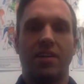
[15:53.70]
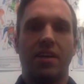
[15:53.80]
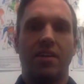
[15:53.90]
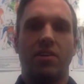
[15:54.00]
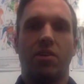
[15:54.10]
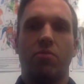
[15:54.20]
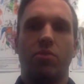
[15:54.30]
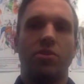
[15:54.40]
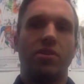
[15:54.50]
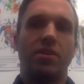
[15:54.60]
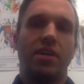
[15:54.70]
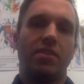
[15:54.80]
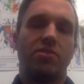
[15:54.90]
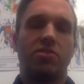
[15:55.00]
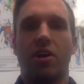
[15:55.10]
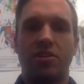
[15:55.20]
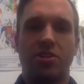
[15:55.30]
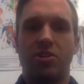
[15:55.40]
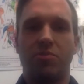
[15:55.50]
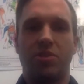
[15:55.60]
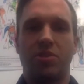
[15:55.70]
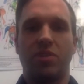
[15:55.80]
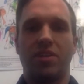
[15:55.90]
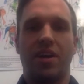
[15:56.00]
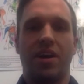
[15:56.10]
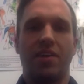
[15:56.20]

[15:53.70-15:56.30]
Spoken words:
where you can get scar tissue between